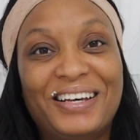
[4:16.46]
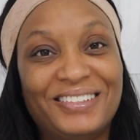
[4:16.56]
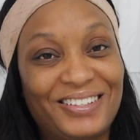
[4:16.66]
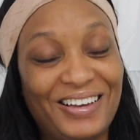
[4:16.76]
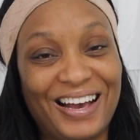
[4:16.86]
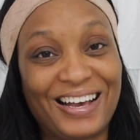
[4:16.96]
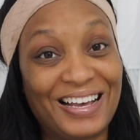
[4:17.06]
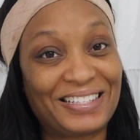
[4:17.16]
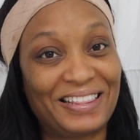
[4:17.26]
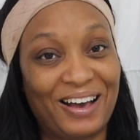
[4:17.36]
So yeah
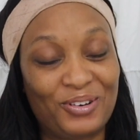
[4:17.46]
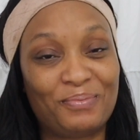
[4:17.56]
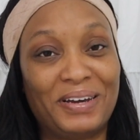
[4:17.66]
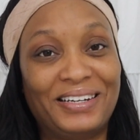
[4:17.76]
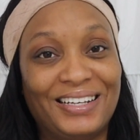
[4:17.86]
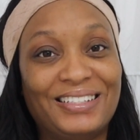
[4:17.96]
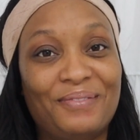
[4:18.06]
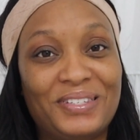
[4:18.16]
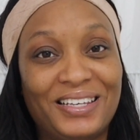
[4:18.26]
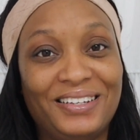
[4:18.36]
guys, that was my
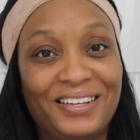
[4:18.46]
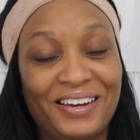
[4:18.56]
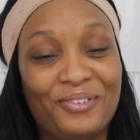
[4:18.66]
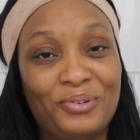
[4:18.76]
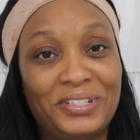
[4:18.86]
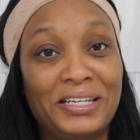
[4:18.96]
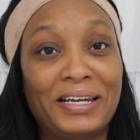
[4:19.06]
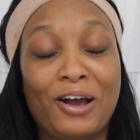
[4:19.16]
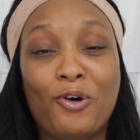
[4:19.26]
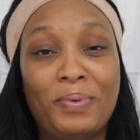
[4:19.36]
nighttime skincare
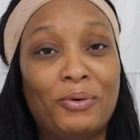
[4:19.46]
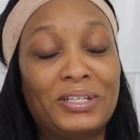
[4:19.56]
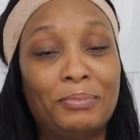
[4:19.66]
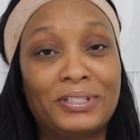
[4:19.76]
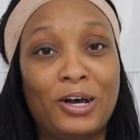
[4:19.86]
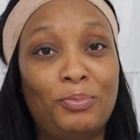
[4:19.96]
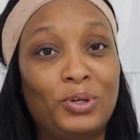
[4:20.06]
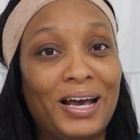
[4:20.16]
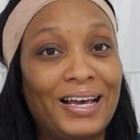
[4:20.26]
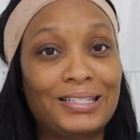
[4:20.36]
routine. I hope I was able to help
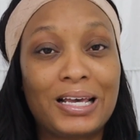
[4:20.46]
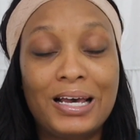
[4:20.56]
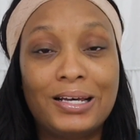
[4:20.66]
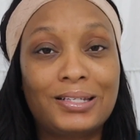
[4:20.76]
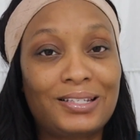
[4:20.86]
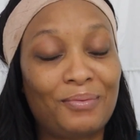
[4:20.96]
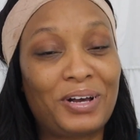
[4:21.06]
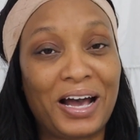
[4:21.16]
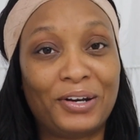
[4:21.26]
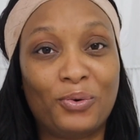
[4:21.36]
you guys some
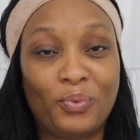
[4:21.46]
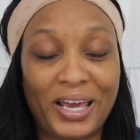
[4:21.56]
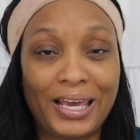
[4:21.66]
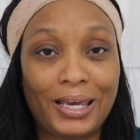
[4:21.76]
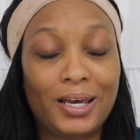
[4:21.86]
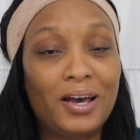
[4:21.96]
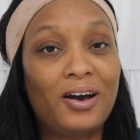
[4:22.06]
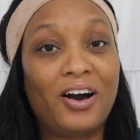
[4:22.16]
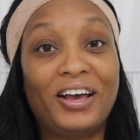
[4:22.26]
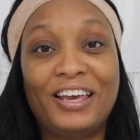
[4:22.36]
kind of way.
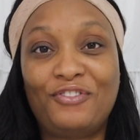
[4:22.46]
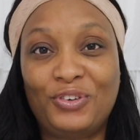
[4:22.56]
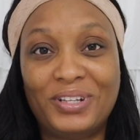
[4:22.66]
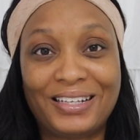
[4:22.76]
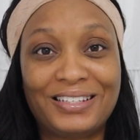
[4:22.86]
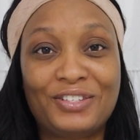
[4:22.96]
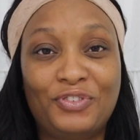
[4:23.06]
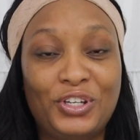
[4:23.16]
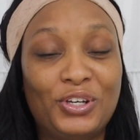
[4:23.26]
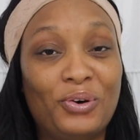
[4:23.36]
If you like this
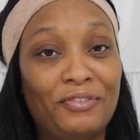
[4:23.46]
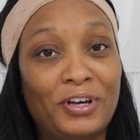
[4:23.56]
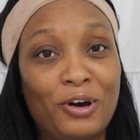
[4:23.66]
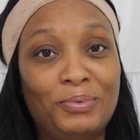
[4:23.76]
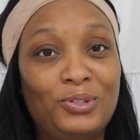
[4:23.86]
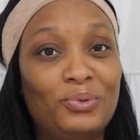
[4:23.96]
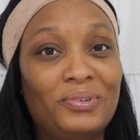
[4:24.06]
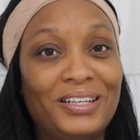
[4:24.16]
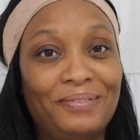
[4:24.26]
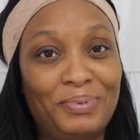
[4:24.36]
video, if it helped
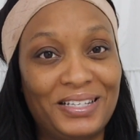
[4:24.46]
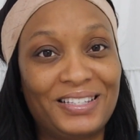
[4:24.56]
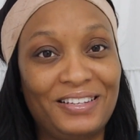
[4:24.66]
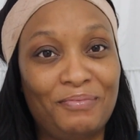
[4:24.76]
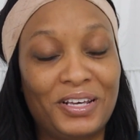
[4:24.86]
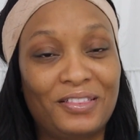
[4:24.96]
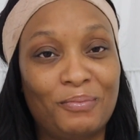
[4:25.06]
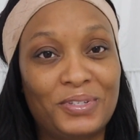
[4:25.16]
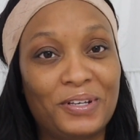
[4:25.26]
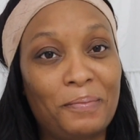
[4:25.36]
you, please leave me a
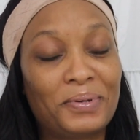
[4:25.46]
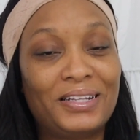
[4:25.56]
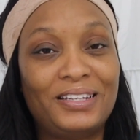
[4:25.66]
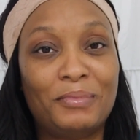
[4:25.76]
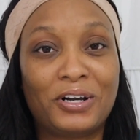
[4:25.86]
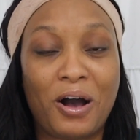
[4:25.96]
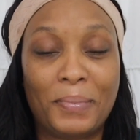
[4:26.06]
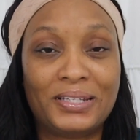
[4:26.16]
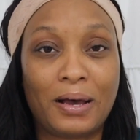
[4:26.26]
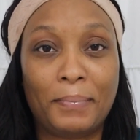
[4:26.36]
thumbs up, leave me a
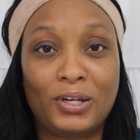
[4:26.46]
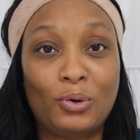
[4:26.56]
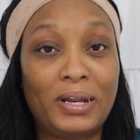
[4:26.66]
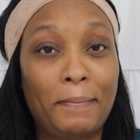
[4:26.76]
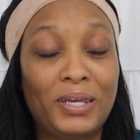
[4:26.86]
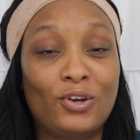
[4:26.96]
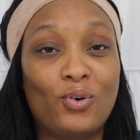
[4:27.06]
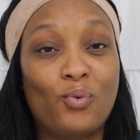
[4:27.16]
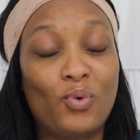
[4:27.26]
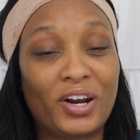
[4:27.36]
comment down below. Let me
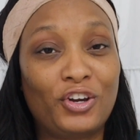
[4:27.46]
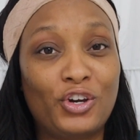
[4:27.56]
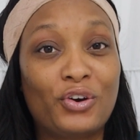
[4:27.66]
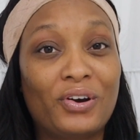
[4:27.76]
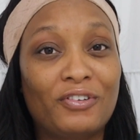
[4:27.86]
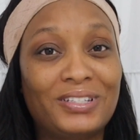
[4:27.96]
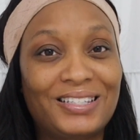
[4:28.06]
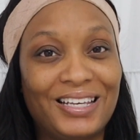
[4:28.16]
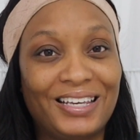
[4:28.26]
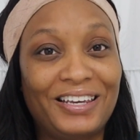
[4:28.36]
know what are your
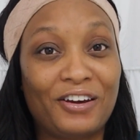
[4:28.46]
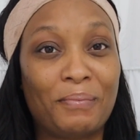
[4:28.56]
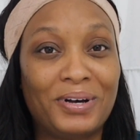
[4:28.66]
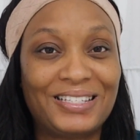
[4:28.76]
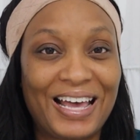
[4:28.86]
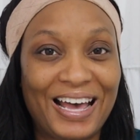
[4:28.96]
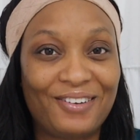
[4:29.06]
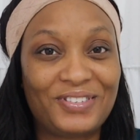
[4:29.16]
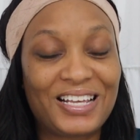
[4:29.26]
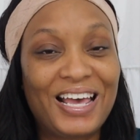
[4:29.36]
skincare
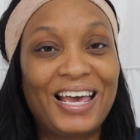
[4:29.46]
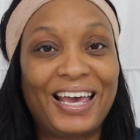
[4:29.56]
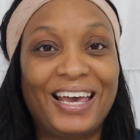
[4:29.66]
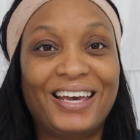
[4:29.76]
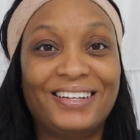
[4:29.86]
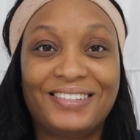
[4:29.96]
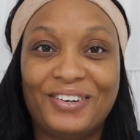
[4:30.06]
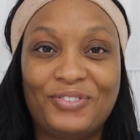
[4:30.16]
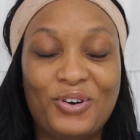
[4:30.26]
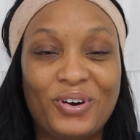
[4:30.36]
must-haves. And
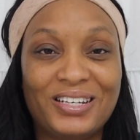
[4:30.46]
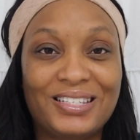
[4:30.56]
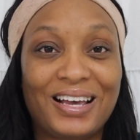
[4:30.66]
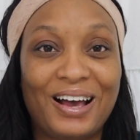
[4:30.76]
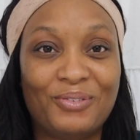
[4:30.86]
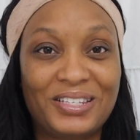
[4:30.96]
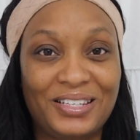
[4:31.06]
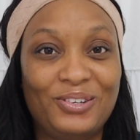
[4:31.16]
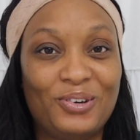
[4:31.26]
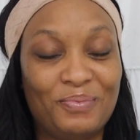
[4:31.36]
of course, I will
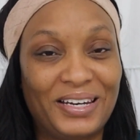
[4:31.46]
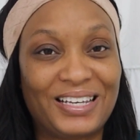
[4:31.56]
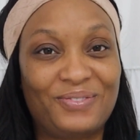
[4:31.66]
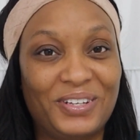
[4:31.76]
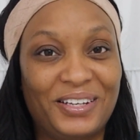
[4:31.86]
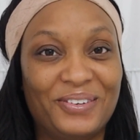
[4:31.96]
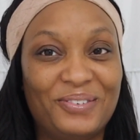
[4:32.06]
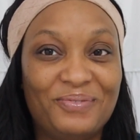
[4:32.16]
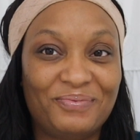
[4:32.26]
see you in my next video.